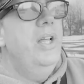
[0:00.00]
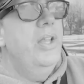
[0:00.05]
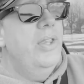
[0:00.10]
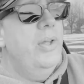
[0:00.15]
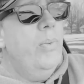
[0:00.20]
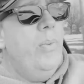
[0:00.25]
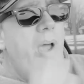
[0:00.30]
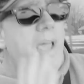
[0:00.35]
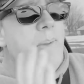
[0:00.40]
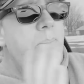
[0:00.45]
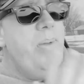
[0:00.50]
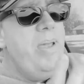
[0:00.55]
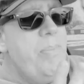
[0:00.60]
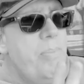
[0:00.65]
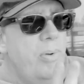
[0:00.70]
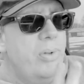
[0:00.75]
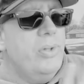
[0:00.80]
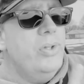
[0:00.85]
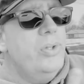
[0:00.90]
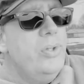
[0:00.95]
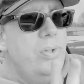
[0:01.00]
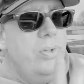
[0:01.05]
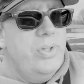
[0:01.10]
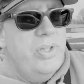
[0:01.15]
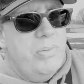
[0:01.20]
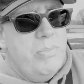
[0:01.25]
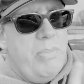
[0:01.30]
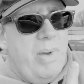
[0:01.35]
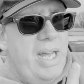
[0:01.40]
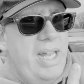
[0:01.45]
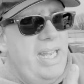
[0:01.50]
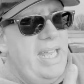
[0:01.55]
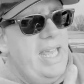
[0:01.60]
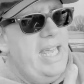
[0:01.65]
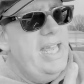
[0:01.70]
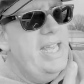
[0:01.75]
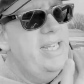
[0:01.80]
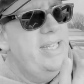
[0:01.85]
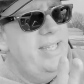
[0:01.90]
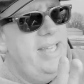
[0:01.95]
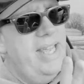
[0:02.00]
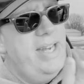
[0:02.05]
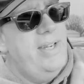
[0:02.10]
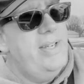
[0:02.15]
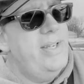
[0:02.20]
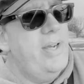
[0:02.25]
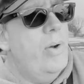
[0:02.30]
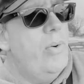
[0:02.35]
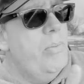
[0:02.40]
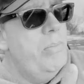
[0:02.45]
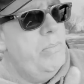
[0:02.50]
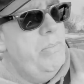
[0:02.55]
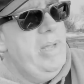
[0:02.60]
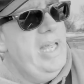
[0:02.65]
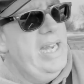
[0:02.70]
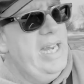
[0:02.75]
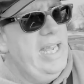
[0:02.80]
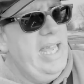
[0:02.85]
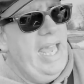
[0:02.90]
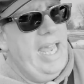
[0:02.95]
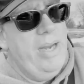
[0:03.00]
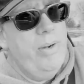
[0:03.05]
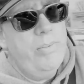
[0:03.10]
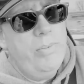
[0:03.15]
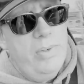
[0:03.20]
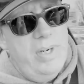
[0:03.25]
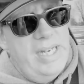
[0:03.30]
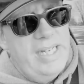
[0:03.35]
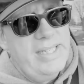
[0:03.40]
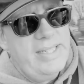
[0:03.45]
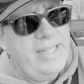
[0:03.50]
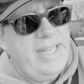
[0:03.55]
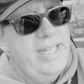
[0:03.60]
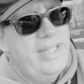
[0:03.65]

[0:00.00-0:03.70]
The way people lose money is they don't mitigate risk.